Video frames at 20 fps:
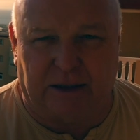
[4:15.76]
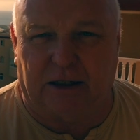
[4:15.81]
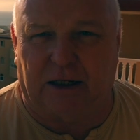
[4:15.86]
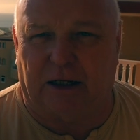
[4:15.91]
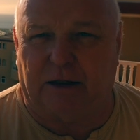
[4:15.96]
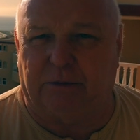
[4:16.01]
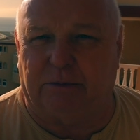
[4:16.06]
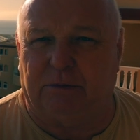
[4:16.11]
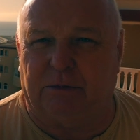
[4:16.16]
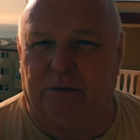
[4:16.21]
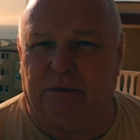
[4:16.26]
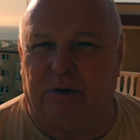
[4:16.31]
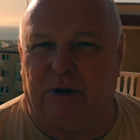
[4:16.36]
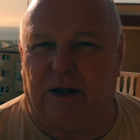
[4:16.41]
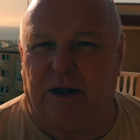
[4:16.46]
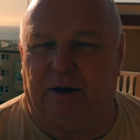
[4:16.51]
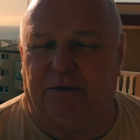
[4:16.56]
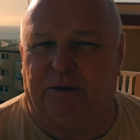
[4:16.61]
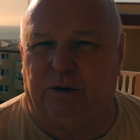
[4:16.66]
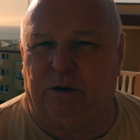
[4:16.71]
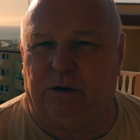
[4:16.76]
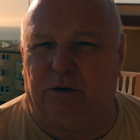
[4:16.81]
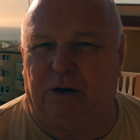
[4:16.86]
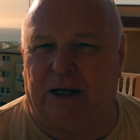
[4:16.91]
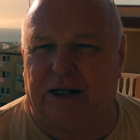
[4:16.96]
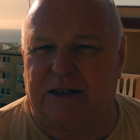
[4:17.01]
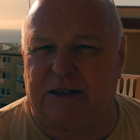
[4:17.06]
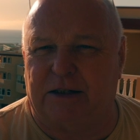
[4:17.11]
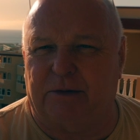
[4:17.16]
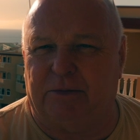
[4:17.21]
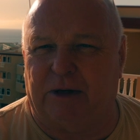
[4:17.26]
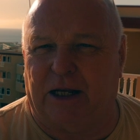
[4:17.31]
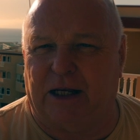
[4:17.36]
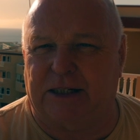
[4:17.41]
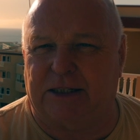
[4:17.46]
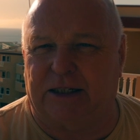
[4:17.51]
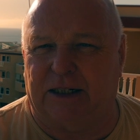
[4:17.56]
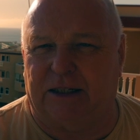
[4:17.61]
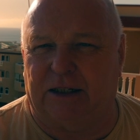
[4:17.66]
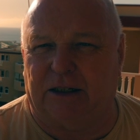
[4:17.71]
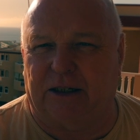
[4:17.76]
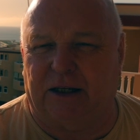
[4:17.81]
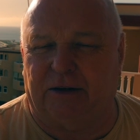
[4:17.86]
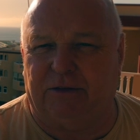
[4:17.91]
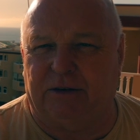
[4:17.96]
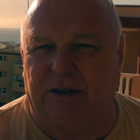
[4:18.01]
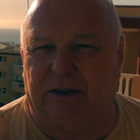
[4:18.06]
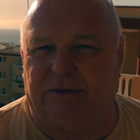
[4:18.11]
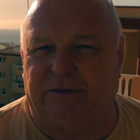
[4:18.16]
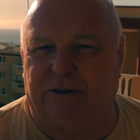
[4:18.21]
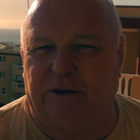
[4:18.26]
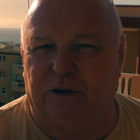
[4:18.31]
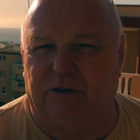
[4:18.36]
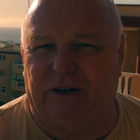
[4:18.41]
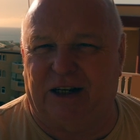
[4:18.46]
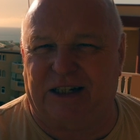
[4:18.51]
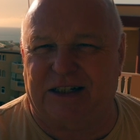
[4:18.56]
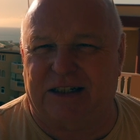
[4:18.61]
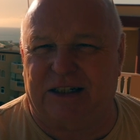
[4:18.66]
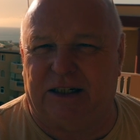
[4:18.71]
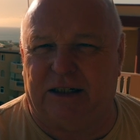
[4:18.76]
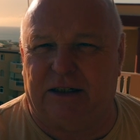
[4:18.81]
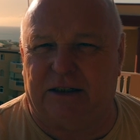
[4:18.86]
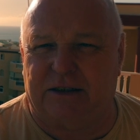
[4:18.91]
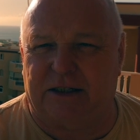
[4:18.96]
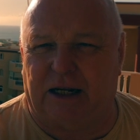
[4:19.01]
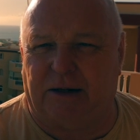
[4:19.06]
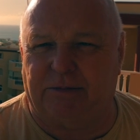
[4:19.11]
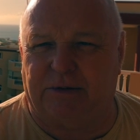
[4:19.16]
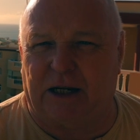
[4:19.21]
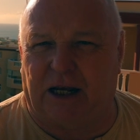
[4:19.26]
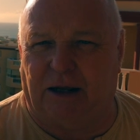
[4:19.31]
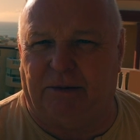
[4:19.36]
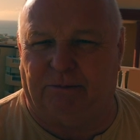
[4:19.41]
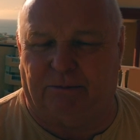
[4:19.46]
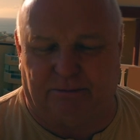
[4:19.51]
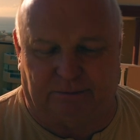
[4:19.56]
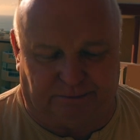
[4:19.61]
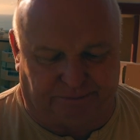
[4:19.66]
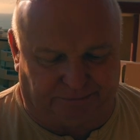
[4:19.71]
And if you ask them nicely, they'll give you the flu vaccine at the same time.